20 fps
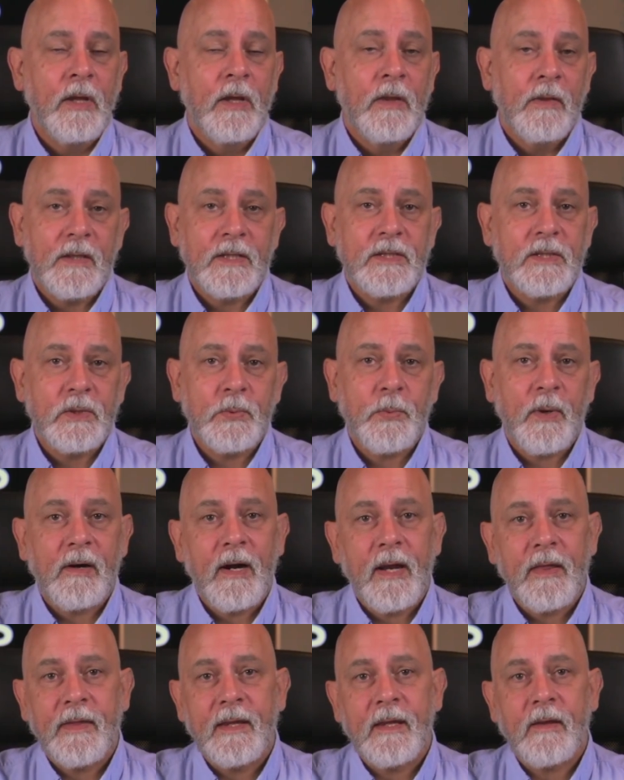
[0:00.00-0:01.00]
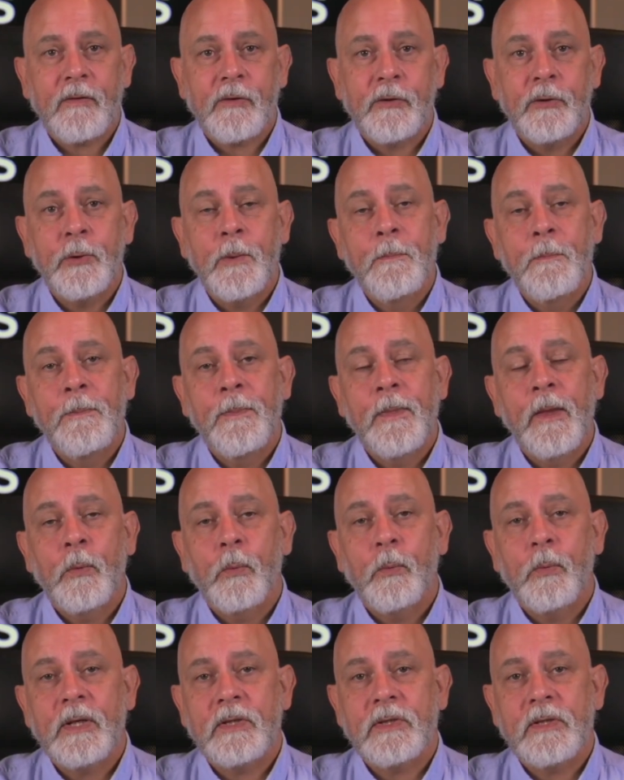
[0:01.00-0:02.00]
This is where I think through
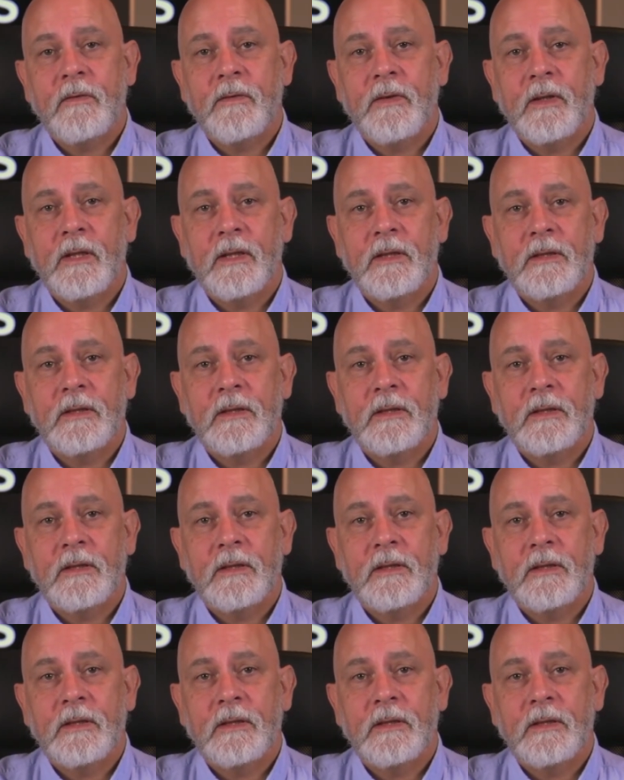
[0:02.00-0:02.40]
which of the